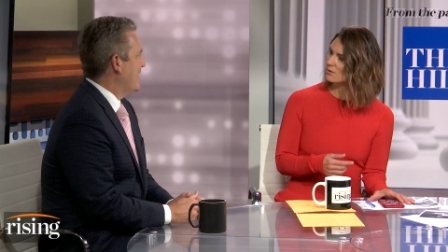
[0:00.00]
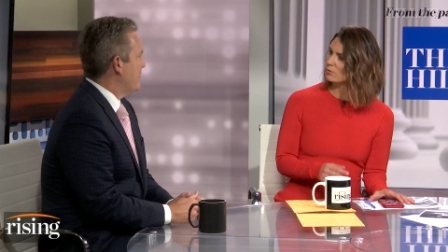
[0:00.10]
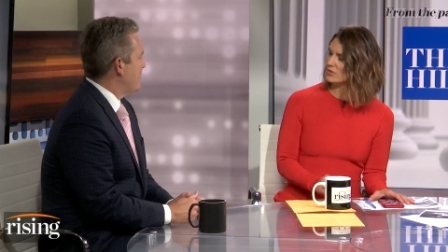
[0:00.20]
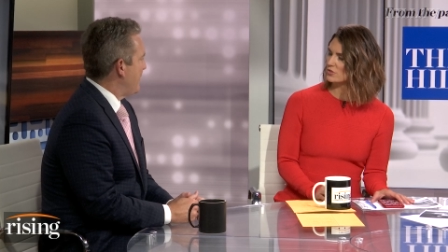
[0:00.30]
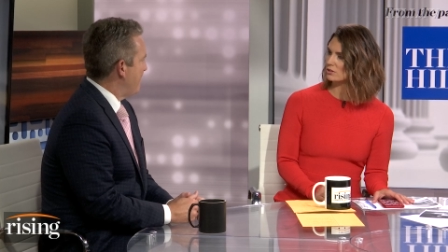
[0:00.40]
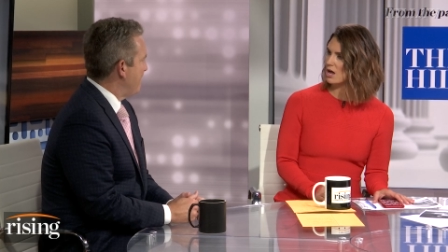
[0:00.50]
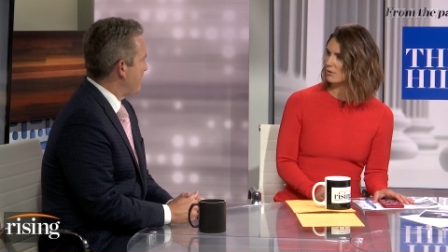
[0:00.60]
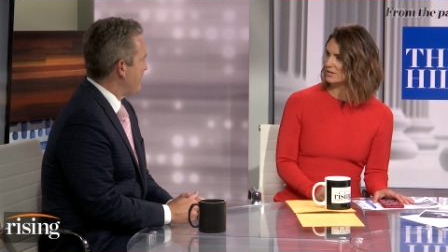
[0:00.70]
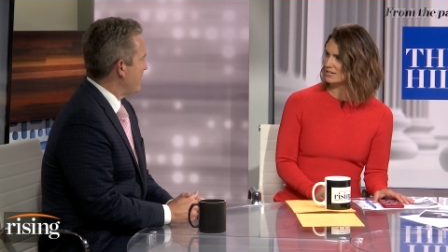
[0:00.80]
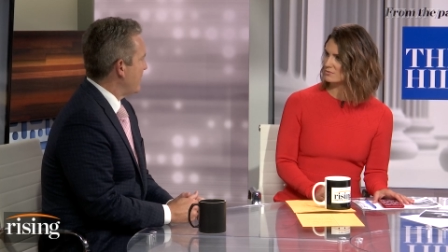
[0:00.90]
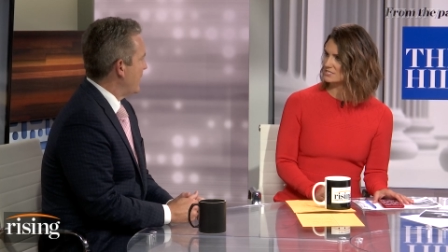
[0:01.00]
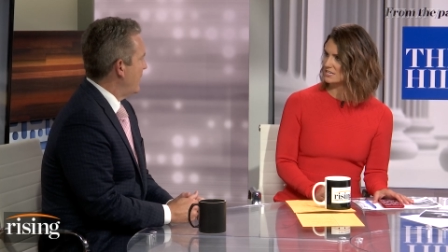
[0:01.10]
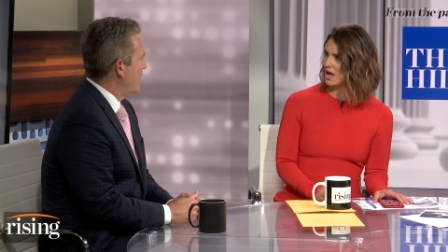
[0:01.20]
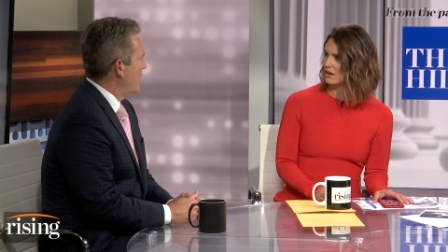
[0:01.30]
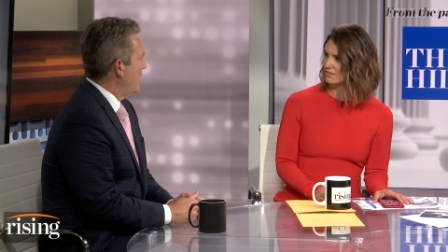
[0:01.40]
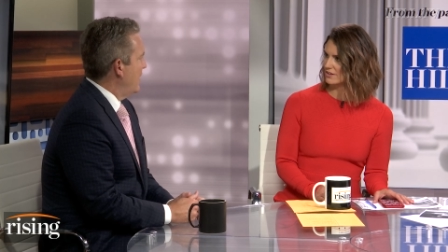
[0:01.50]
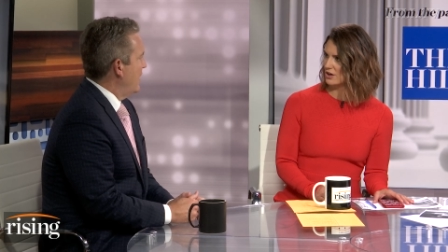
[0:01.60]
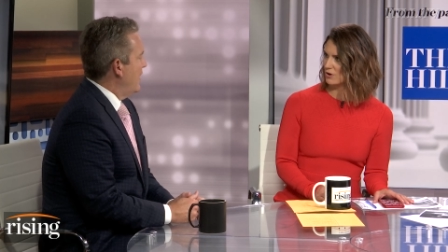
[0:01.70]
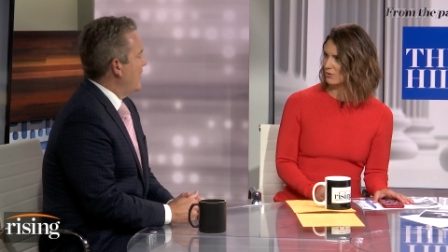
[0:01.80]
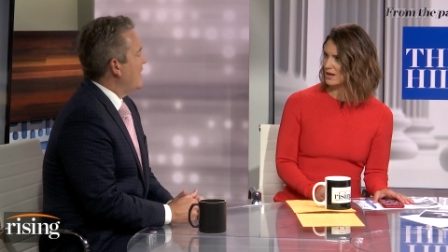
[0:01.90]
in trouble with the law when he was young,
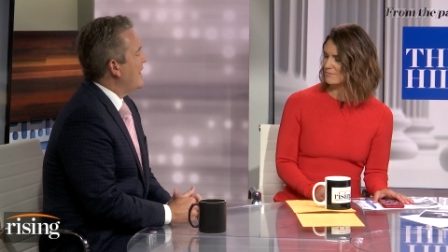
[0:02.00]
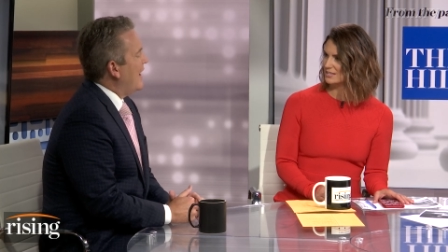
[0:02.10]
though.